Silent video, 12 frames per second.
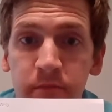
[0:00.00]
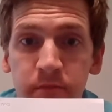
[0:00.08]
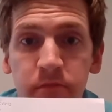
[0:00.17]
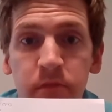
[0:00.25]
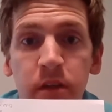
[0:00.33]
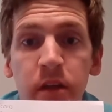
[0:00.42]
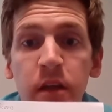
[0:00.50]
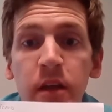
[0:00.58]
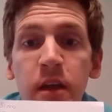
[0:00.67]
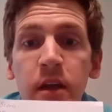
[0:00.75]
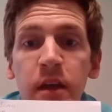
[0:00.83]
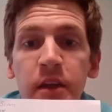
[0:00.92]
Okay.
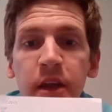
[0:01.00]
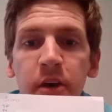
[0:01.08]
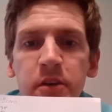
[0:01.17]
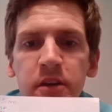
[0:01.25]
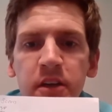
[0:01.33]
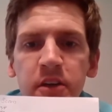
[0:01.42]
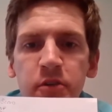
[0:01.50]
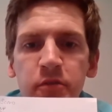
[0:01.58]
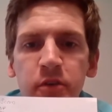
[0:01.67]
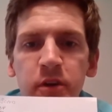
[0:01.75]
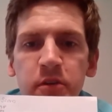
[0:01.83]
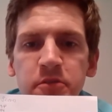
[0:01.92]
Now I'm going to get on to
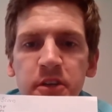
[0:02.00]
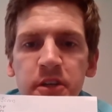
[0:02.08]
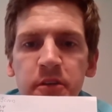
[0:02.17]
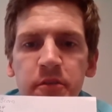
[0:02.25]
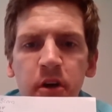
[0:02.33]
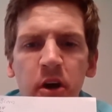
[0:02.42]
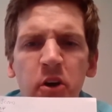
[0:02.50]
frequency.